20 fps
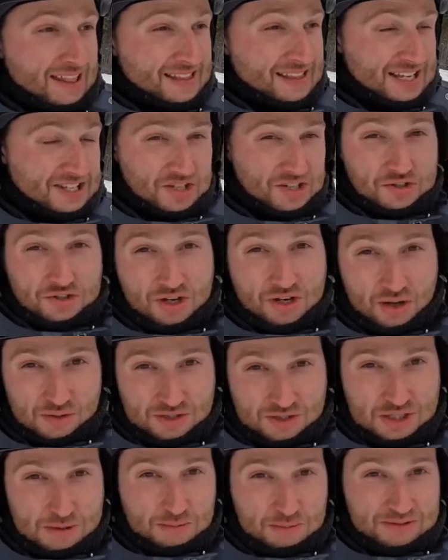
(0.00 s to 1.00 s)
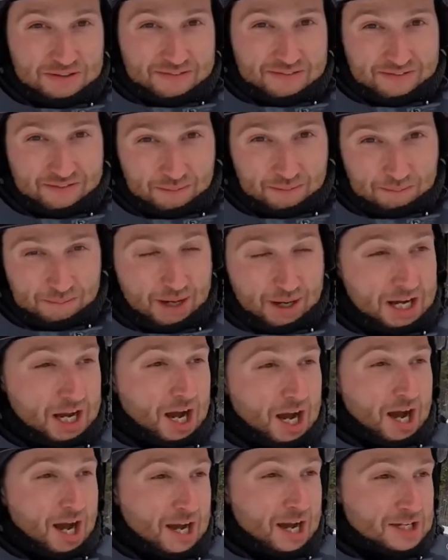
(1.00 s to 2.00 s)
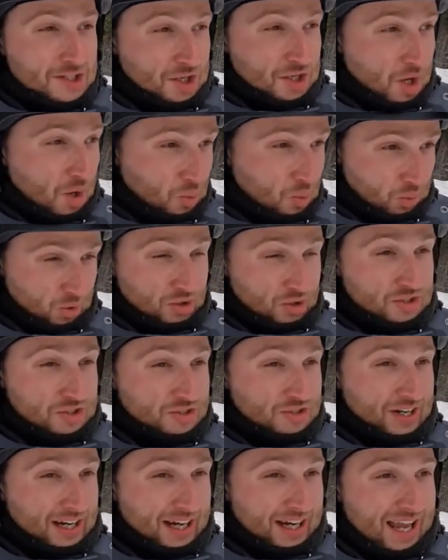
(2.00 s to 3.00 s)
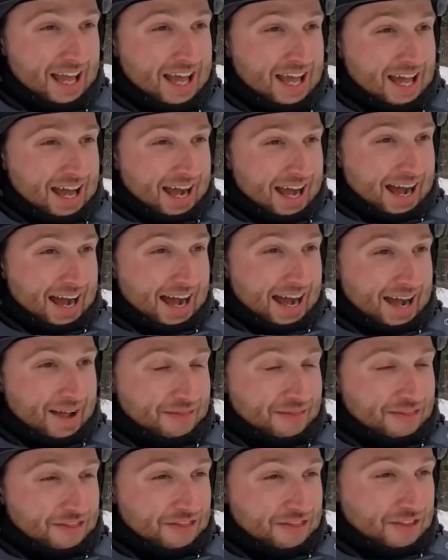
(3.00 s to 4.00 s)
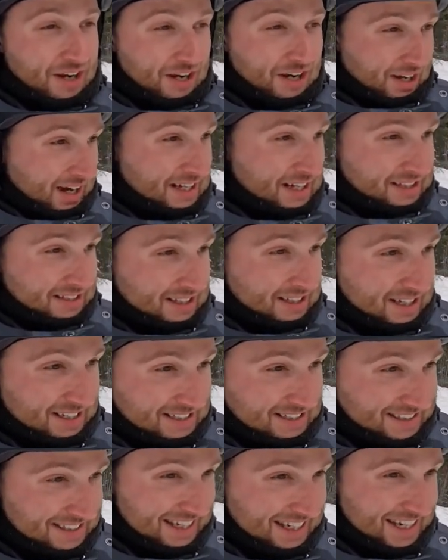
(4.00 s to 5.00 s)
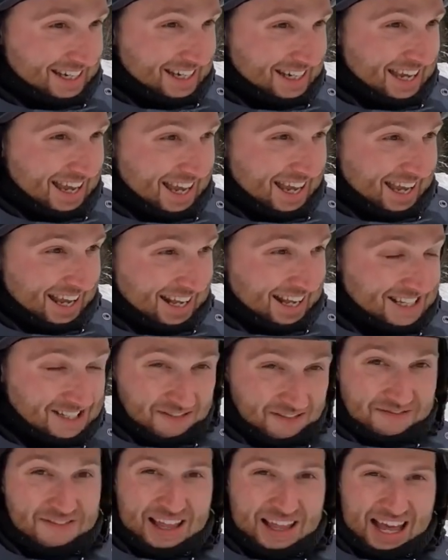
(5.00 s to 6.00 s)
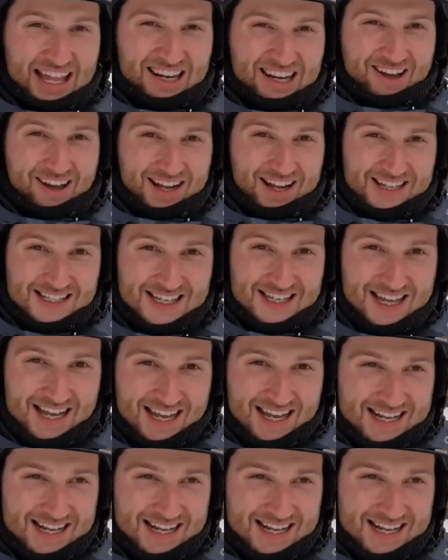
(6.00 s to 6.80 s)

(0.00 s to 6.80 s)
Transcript: There's a noticeable difference. My eyes are watering, and the light that I see, it's a flat light.